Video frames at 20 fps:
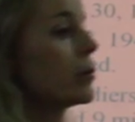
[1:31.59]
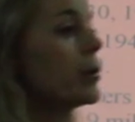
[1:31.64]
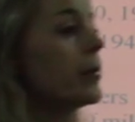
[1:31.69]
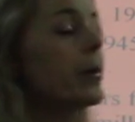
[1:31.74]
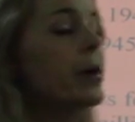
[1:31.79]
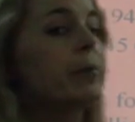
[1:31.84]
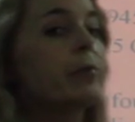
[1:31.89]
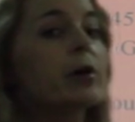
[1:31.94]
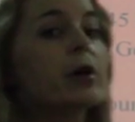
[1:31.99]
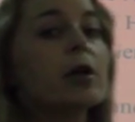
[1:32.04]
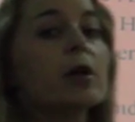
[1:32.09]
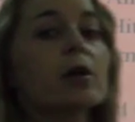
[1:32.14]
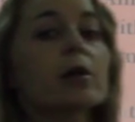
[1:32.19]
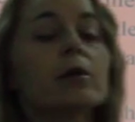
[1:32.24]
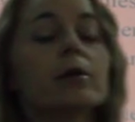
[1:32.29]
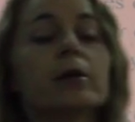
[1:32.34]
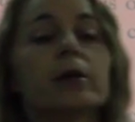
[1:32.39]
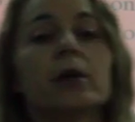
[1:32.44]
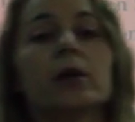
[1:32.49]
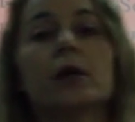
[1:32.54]
Remember,
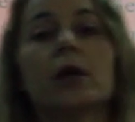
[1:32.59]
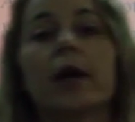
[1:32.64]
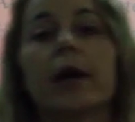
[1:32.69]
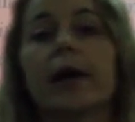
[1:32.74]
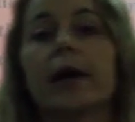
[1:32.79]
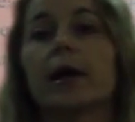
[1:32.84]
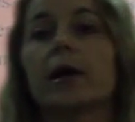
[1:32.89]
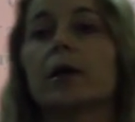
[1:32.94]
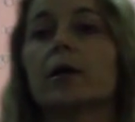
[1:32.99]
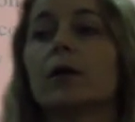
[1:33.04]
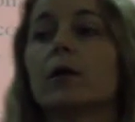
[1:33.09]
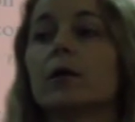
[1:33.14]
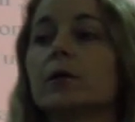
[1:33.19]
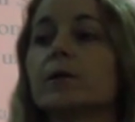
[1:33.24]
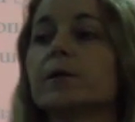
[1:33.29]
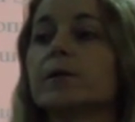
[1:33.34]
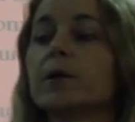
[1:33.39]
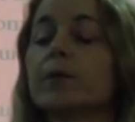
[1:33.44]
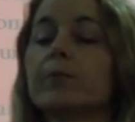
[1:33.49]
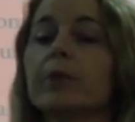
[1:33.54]
Italy had
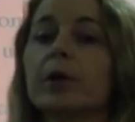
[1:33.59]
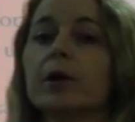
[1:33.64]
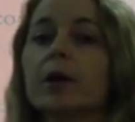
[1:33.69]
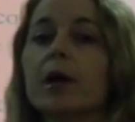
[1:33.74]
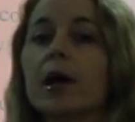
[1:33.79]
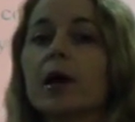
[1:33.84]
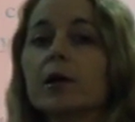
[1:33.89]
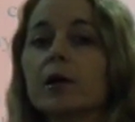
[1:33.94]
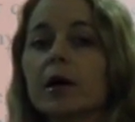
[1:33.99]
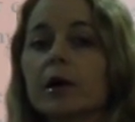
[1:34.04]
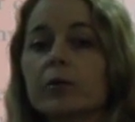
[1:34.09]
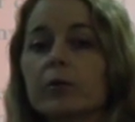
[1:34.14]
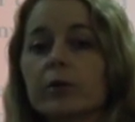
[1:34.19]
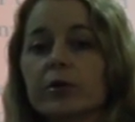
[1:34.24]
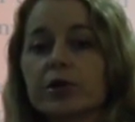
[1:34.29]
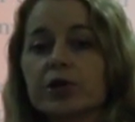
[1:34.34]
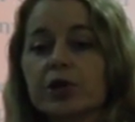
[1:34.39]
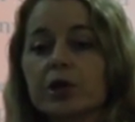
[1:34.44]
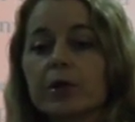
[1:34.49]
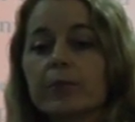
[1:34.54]
also been allied
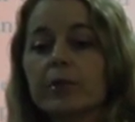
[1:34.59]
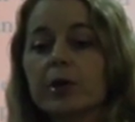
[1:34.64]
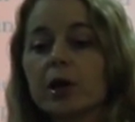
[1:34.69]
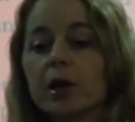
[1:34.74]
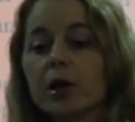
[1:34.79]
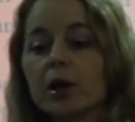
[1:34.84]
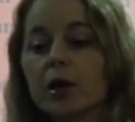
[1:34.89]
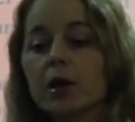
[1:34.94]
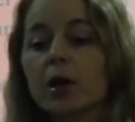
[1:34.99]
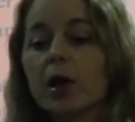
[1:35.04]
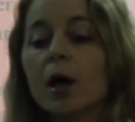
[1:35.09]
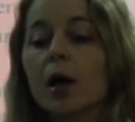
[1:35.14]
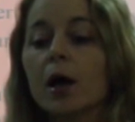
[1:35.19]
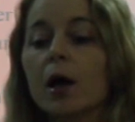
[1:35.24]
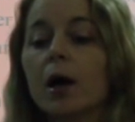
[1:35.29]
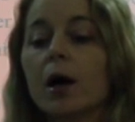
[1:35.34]
with Germany.